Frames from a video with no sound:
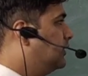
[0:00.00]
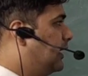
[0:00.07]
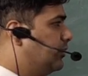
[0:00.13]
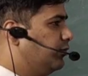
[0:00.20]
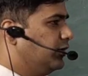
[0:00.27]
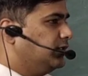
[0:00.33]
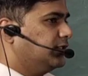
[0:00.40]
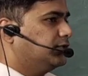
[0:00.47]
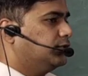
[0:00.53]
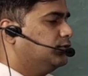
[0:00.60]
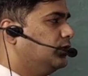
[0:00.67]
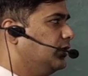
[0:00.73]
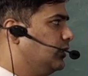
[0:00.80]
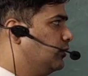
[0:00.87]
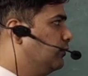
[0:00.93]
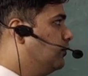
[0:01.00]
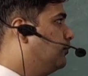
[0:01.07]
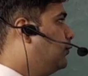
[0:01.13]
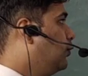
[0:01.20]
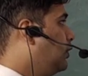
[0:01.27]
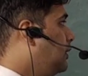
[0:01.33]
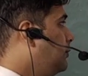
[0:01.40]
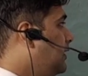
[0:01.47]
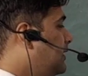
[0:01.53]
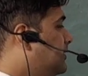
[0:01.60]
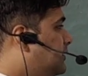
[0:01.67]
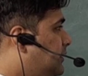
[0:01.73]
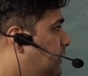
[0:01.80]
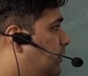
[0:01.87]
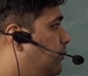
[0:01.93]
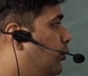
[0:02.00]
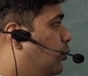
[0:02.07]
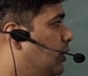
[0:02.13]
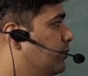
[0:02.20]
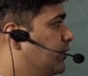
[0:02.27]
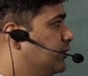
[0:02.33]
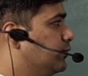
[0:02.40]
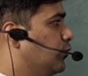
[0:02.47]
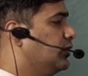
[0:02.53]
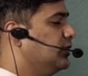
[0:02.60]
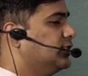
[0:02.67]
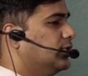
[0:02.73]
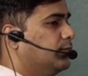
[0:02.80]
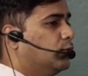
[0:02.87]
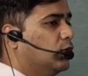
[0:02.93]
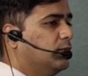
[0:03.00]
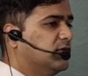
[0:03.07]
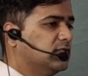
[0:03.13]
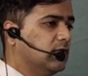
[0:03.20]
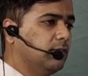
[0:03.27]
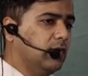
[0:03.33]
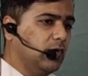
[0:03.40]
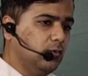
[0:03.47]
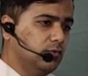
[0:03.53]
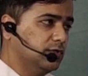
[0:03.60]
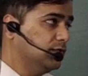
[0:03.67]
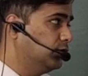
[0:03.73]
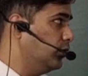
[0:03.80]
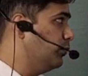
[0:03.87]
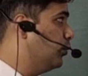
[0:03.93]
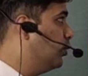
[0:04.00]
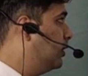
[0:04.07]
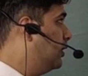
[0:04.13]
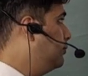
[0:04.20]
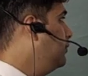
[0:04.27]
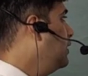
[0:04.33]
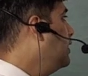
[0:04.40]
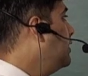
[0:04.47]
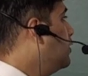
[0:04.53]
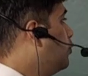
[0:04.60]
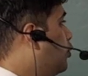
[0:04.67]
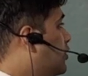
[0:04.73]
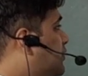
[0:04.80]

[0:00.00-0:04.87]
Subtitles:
that brings us to the end of the poem. Let's see the poem is, what is the poem is about. So the poem